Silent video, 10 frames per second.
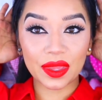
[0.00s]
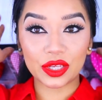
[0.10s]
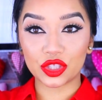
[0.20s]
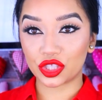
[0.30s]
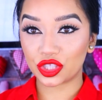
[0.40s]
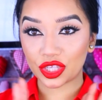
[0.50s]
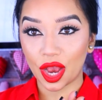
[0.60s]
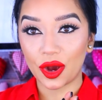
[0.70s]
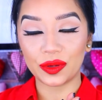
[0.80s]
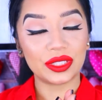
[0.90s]

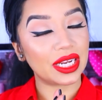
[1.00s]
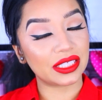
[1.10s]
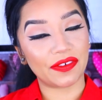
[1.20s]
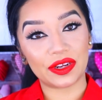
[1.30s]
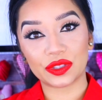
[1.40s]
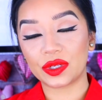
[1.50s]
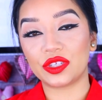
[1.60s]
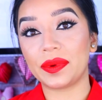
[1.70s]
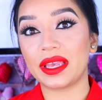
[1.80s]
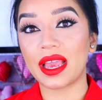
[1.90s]
So today's video is going
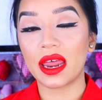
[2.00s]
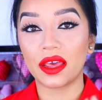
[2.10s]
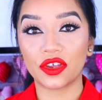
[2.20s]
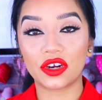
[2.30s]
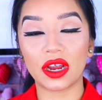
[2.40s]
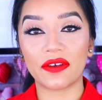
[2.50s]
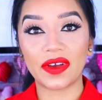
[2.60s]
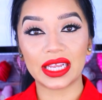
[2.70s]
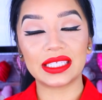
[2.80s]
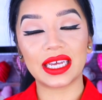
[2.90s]
to be another
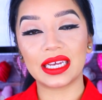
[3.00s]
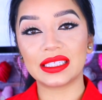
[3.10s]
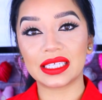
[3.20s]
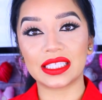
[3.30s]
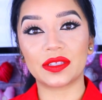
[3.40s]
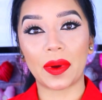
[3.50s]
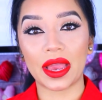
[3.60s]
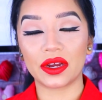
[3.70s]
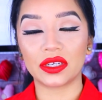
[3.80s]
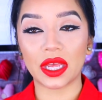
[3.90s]
Valentine's
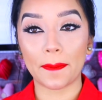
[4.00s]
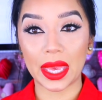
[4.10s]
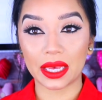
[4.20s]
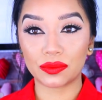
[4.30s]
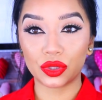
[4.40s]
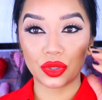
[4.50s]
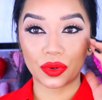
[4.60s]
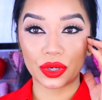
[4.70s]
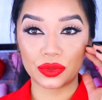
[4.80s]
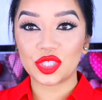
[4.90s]
inspired makeup
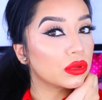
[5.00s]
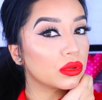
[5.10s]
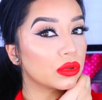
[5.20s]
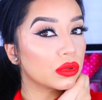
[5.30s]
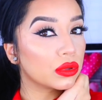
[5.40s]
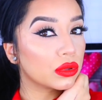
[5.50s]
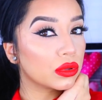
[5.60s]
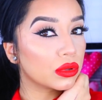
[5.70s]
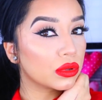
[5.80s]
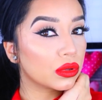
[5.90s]
tutorial. So as you can
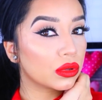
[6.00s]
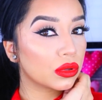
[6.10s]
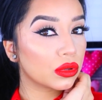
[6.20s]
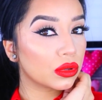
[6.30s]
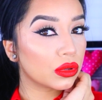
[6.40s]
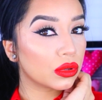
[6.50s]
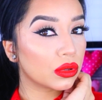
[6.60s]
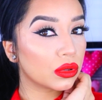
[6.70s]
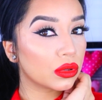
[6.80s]
see, today it's going to